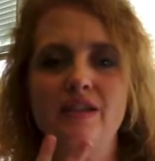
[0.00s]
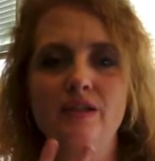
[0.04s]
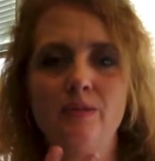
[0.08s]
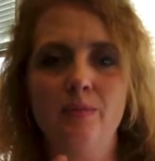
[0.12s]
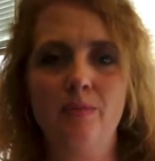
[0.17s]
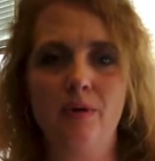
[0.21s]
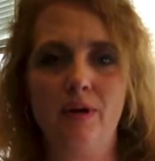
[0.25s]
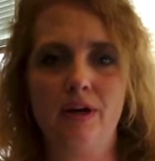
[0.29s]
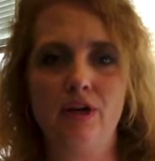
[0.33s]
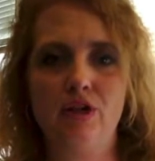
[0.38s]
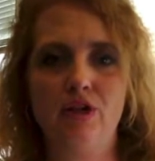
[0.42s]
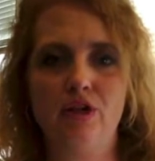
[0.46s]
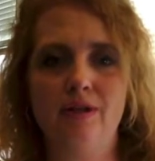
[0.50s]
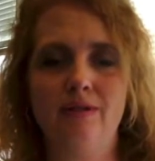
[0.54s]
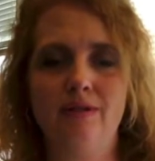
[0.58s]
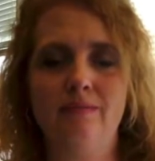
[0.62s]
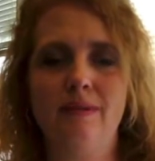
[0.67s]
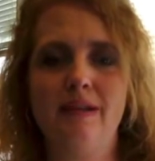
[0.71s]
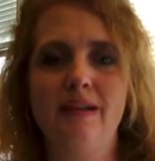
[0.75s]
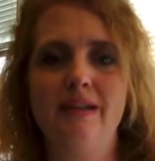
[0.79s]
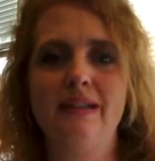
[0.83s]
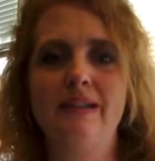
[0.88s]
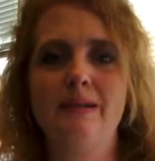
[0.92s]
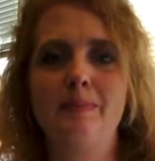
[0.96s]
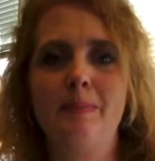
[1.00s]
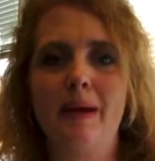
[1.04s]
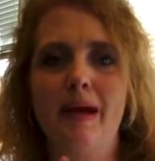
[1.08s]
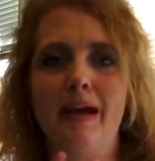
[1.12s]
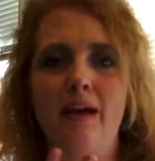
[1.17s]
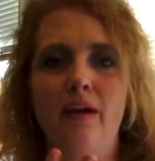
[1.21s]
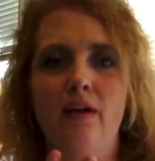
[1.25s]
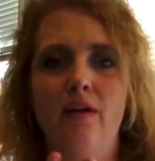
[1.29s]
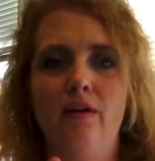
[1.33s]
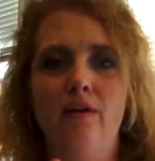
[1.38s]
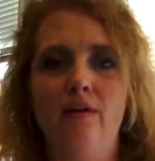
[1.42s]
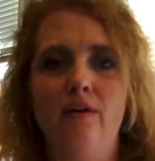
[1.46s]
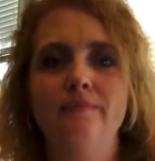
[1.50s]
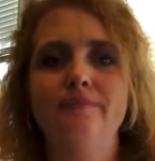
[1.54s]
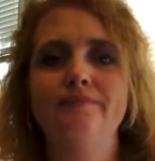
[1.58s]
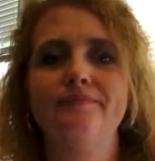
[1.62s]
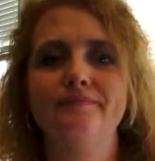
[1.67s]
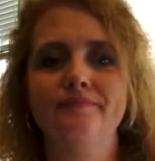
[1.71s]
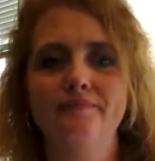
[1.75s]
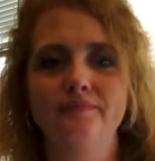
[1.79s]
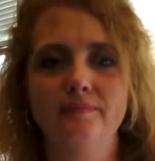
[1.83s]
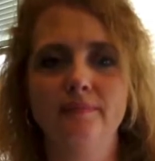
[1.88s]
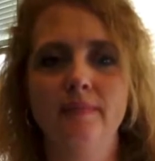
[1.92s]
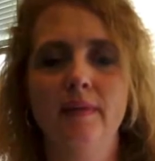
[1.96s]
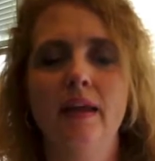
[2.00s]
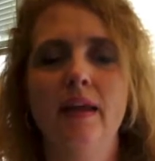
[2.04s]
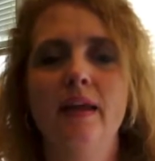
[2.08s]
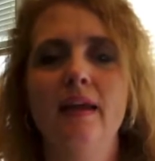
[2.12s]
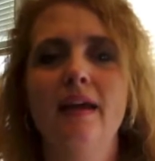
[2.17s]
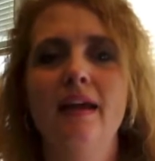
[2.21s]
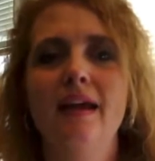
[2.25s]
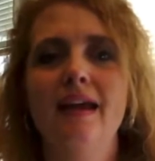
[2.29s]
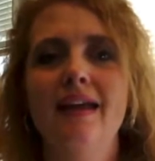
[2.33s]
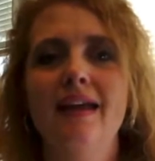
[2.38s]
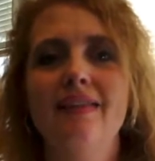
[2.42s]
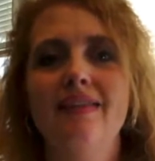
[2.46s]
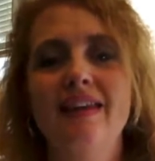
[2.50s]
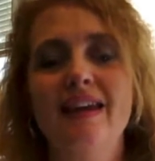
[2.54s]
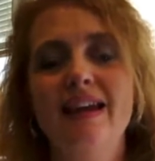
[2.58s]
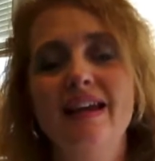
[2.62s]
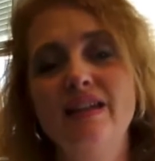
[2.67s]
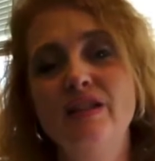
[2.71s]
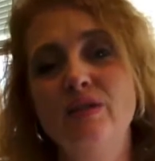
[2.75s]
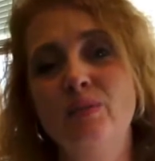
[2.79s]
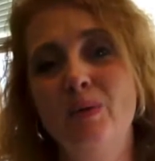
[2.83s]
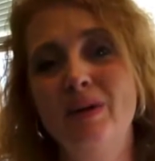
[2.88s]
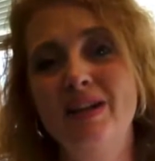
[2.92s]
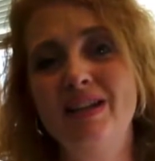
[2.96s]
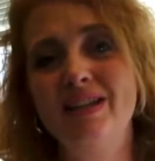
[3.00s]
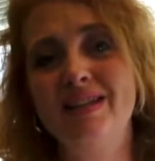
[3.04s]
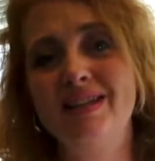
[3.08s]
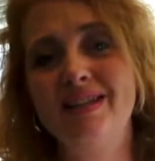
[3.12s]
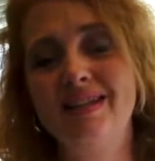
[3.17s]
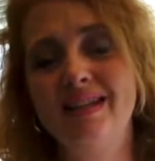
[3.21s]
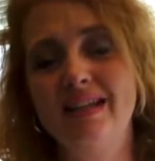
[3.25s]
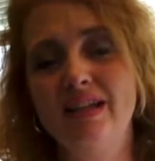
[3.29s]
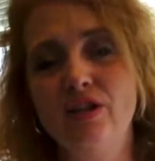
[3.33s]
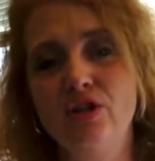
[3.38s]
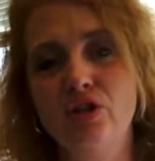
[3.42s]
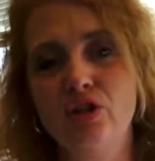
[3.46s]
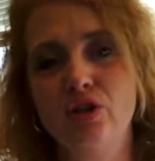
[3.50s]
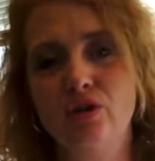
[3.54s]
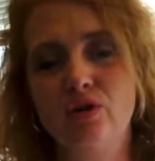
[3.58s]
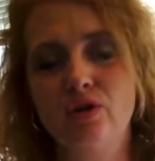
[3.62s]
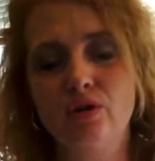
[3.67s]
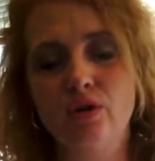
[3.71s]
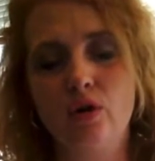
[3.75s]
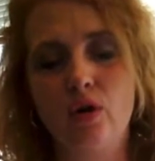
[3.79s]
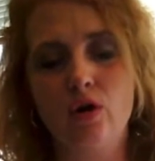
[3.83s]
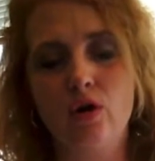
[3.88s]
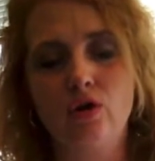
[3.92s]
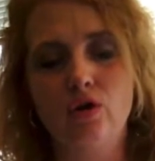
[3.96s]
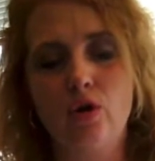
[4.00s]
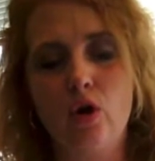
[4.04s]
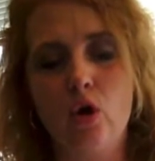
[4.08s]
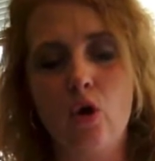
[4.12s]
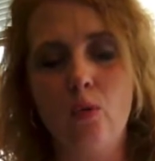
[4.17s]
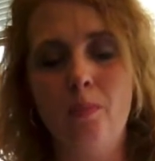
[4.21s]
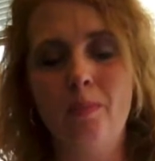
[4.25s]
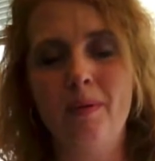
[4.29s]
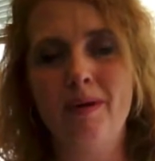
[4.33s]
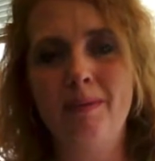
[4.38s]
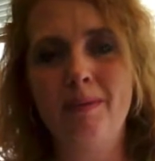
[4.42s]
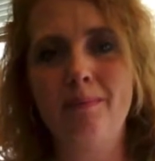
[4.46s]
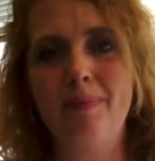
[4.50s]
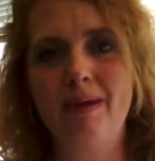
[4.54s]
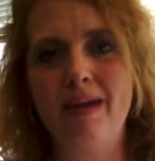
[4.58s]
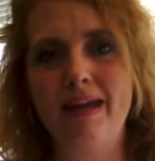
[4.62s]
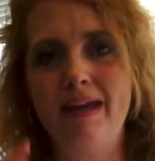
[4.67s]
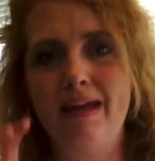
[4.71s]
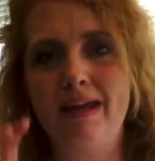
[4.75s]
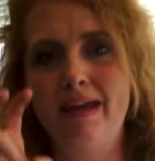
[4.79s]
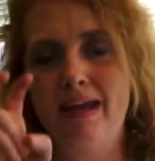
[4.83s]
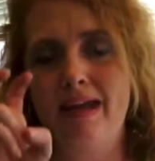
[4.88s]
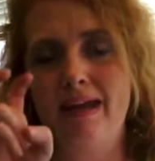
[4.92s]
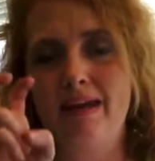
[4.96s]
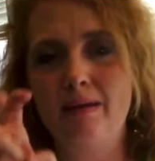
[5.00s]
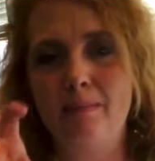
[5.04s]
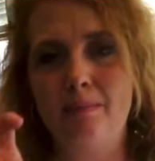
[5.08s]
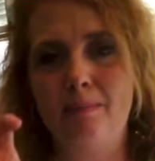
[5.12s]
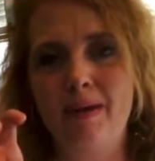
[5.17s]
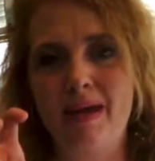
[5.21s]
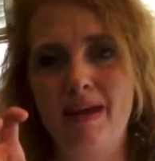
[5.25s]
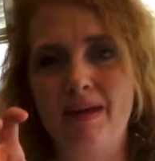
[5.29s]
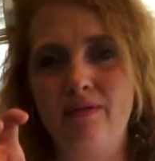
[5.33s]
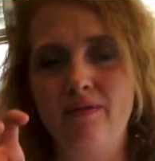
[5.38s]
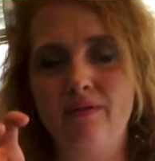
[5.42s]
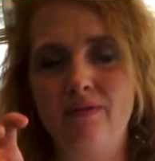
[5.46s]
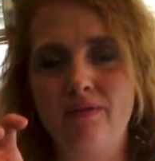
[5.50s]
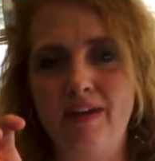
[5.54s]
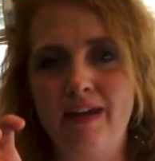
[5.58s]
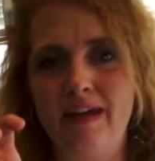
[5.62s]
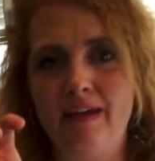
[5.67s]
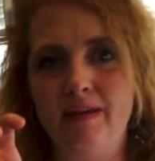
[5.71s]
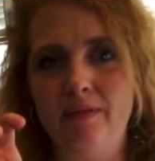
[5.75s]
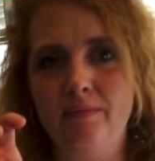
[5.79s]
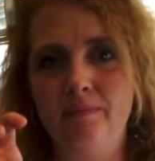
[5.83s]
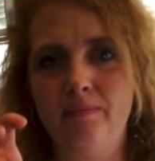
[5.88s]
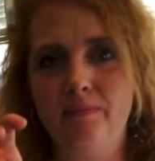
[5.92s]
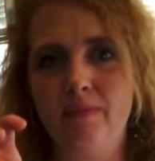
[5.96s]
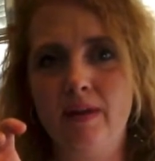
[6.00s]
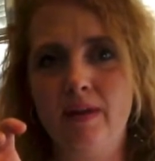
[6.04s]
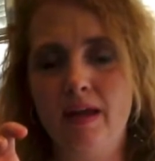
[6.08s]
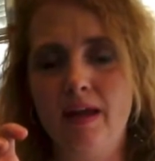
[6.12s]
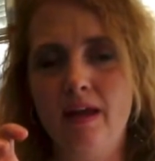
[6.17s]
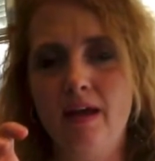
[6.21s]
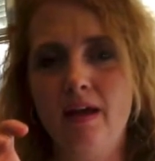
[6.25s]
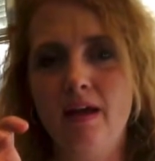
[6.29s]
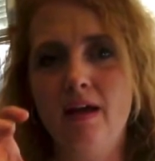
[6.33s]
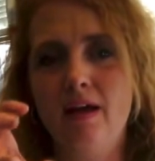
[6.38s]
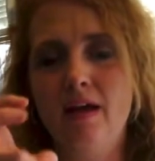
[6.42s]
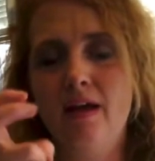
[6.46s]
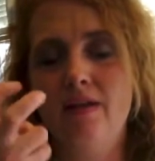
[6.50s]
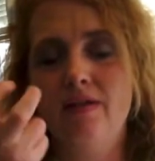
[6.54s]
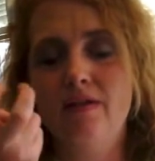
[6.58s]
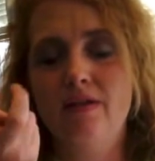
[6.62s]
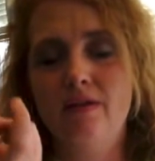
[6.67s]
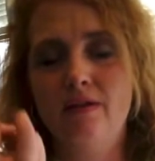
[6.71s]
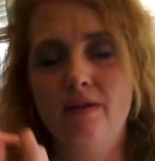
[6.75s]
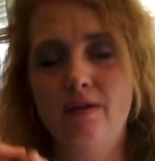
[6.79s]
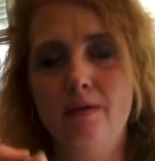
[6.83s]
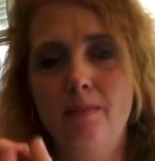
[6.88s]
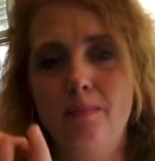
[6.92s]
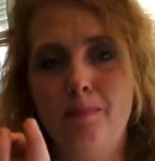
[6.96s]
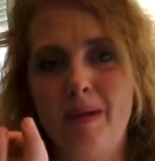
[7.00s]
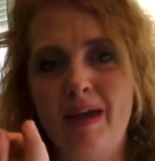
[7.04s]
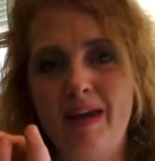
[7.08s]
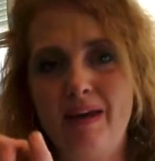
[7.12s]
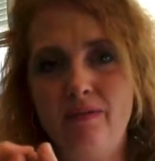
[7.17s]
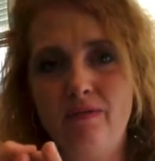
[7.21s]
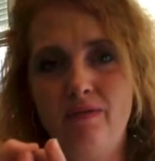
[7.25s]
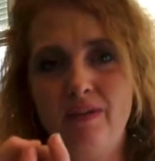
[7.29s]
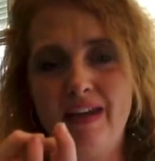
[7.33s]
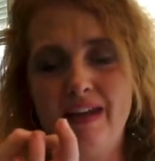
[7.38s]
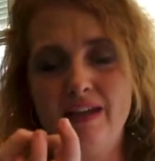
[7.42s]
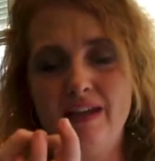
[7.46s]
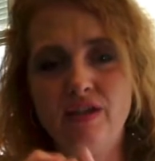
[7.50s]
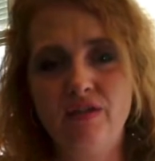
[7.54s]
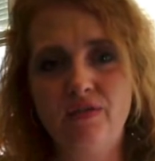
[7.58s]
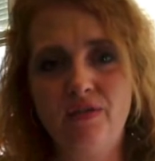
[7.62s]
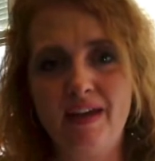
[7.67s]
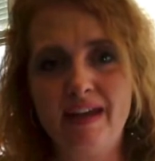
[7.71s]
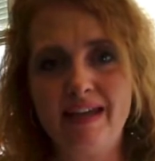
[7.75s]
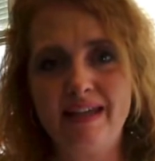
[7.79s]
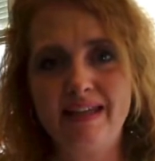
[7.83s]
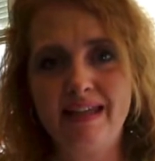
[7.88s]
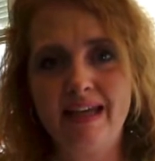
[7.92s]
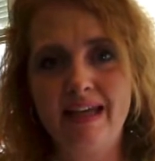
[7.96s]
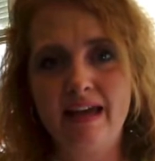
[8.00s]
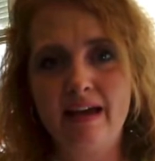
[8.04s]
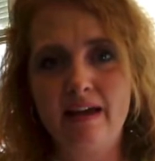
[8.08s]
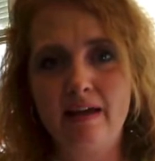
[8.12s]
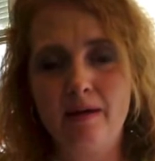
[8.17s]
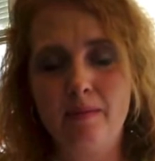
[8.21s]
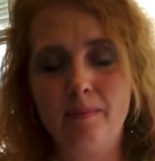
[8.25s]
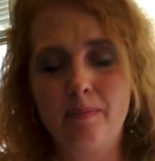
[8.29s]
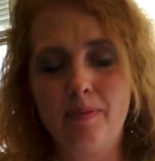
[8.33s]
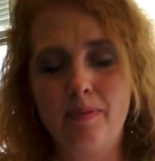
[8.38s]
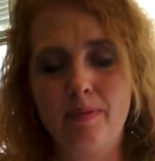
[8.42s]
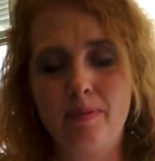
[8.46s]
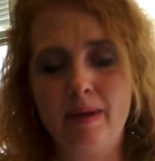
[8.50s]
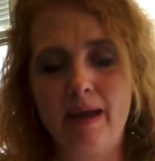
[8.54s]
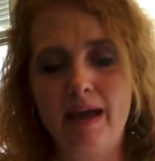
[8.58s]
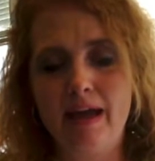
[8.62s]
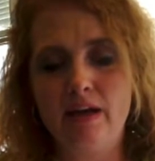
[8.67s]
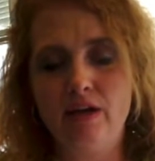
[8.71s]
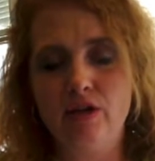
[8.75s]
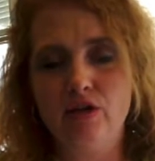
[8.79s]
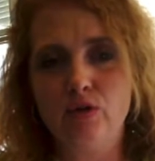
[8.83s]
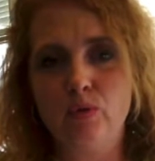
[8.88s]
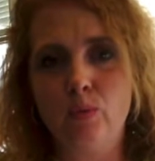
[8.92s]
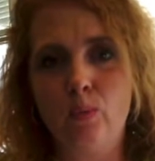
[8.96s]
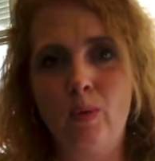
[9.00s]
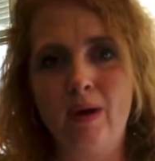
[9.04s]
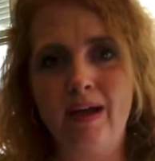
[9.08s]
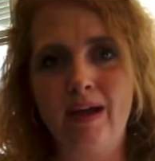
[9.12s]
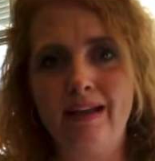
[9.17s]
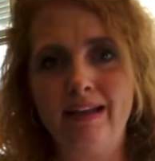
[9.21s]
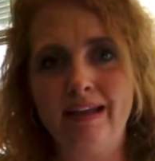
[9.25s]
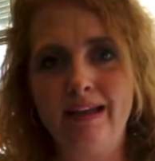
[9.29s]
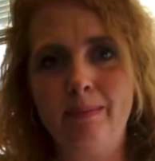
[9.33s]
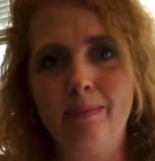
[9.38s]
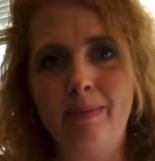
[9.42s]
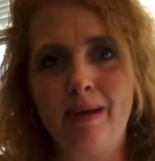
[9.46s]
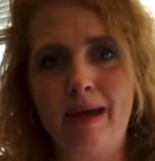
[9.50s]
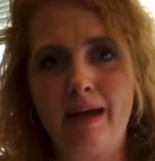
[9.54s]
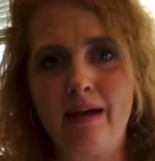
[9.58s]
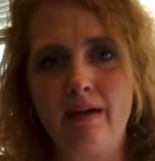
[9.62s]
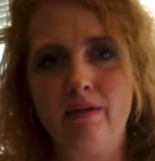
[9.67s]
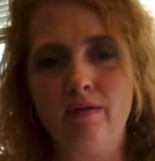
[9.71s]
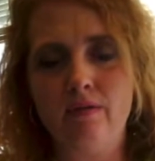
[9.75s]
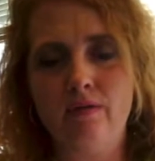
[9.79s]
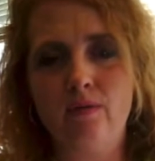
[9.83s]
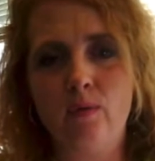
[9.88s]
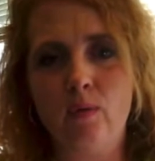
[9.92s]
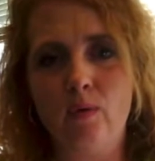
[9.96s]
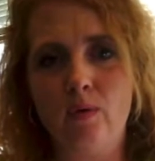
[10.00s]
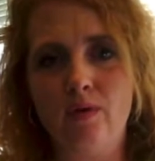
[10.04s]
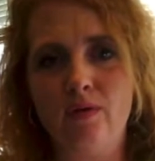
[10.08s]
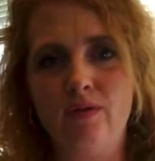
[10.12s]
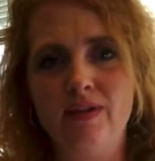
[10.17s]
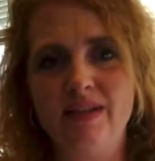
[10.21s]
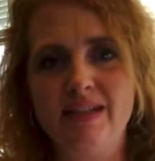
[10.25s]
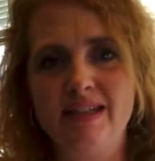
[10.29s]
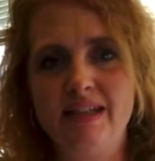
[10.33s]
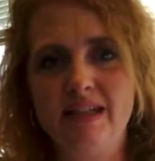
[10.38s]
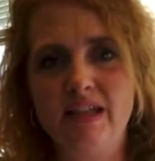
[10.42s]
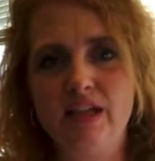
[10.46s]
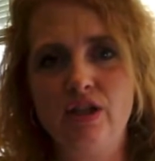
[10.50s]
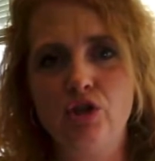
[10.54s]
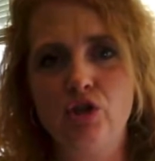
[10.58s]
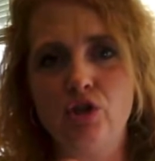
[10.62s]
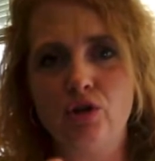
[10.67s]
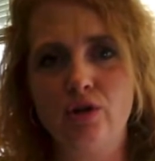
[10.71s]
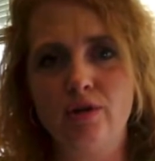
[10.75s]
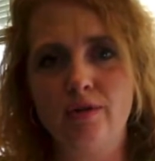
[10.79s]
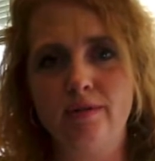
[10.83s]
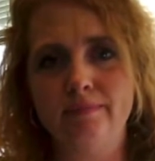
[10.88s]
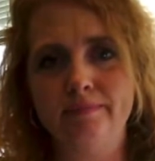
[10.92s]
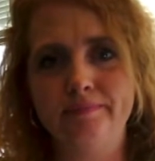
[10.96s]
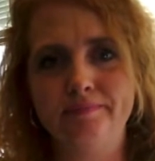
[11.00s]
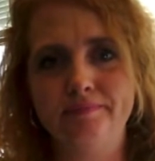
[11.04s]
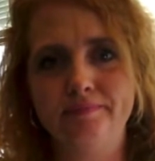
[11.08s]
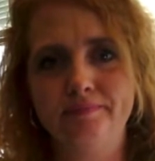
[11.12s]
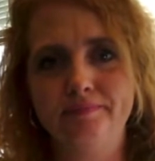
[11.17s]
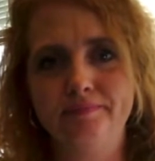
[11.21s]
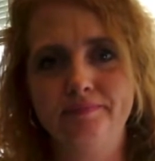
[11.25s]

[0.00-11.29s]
Inspiration, inspire. The next one is seizure, open V and a bent V. The bent V is facing up, and it's wiggling back and forth. Seizure,